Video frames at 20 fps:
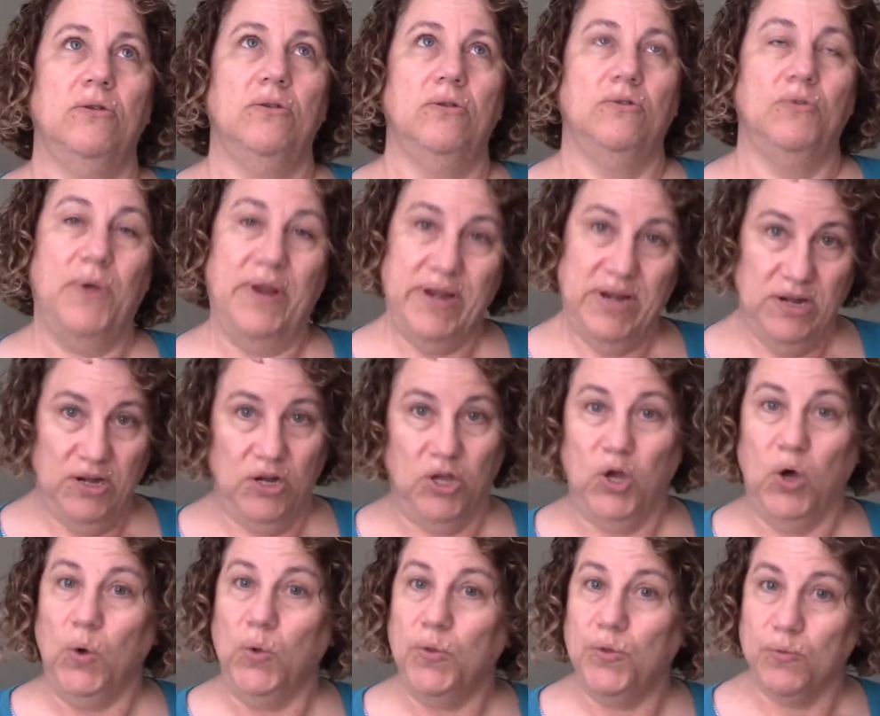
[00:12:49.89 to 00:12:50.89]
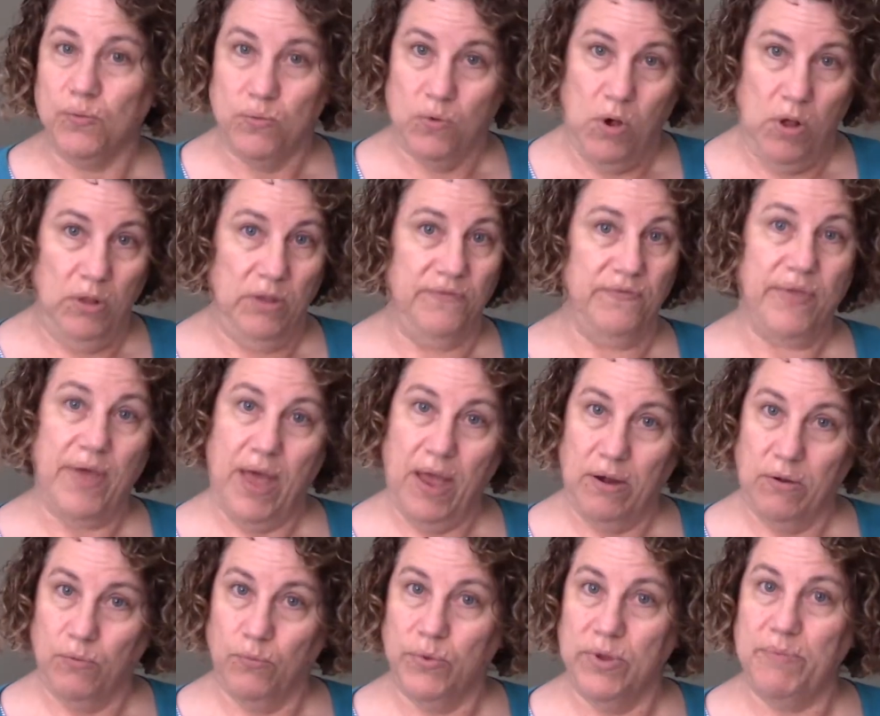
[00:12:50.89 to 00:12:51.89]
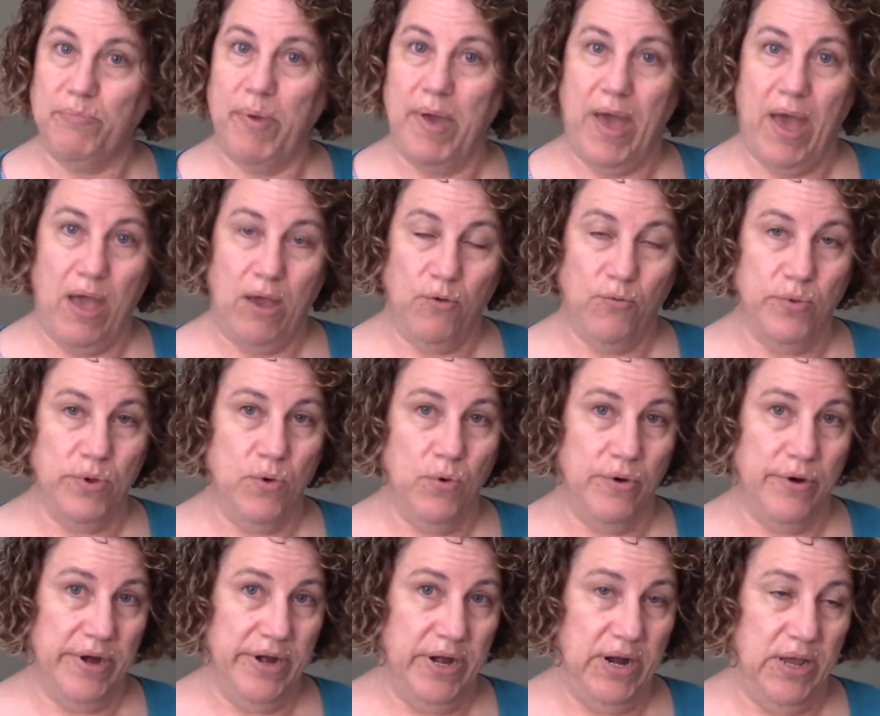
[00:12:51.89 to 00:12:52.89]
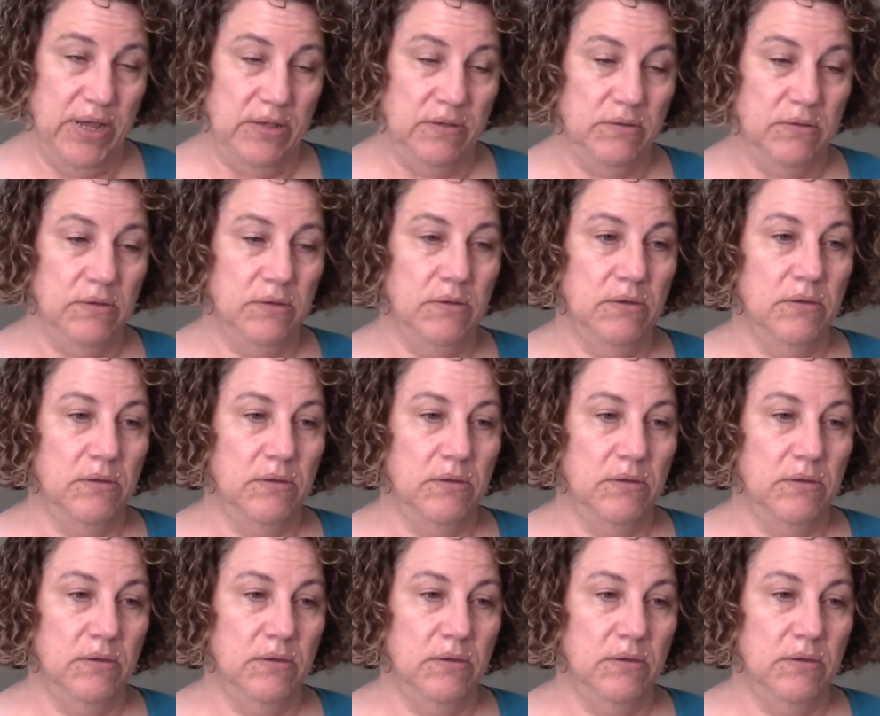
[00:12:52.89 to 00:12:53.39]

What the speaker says: So I need to go through all of that, repack, reorganize,